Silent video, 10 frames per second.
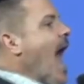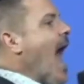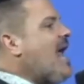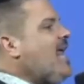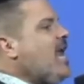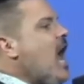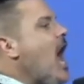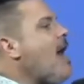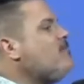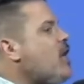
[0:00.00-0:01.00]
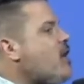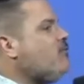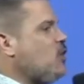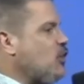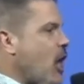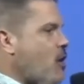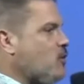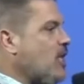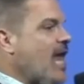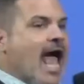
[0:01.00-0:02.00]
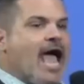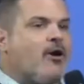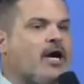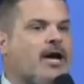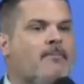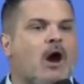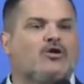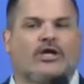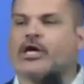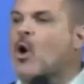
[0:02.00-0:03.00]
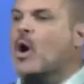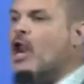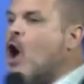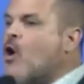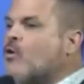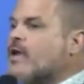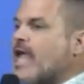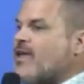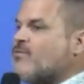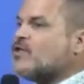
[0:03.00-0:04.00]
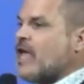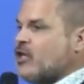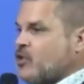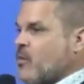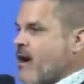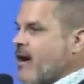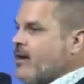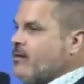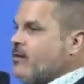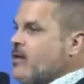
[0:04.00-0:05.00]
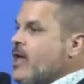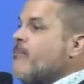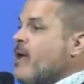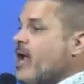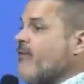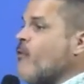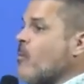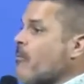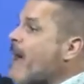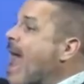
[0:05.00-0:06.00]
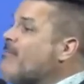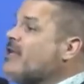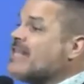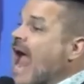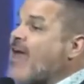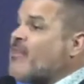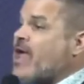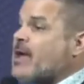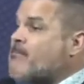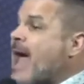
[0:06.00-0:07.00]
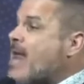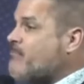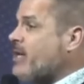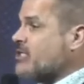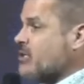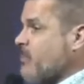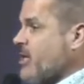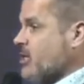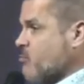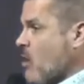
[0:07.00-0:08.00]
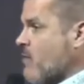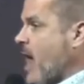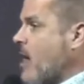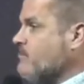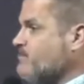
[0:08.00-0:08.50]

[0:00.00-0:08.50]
I get up near the church, and I hear a commotion going on in the sanctuary. Being a former Baptist, I think a bad business meeting has broke out.